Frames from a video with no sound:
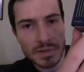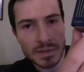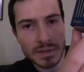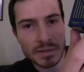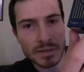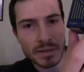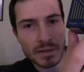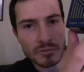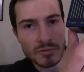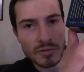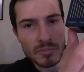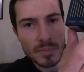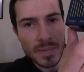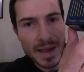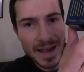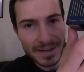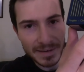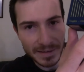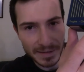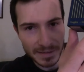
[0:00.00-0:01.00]
and
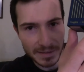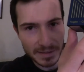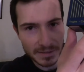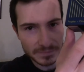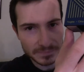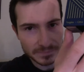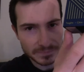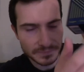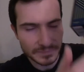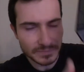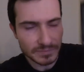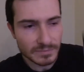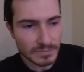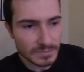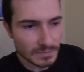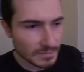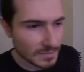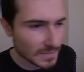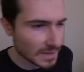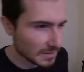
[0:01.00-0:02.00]
aromatic.
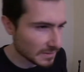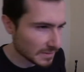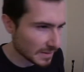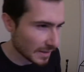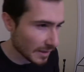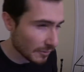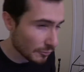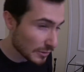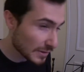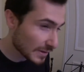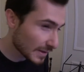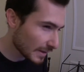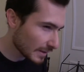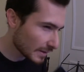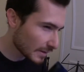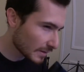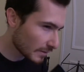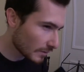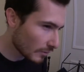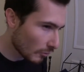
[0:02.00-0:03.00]
And I would say
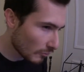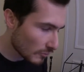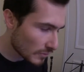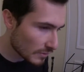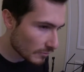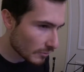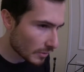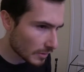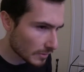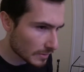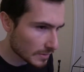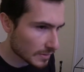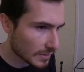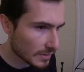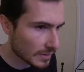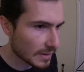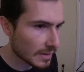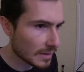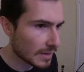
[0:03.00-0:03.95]
that those words